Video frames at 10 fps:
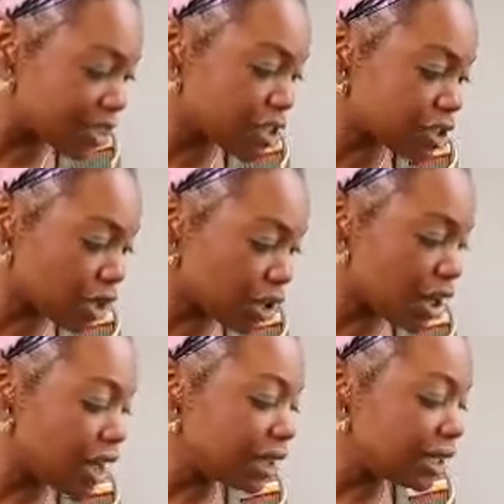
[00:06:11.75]
to start
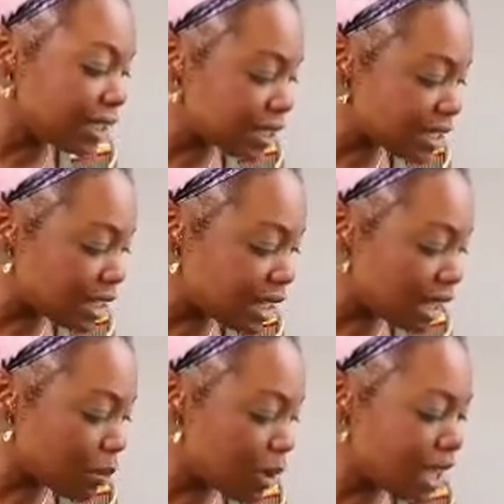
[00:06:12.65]

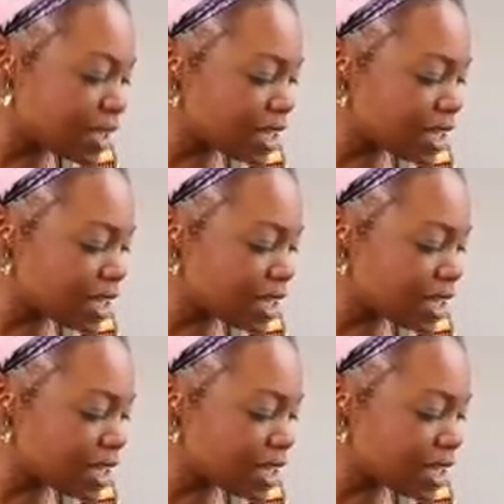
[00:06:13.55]
listening and paying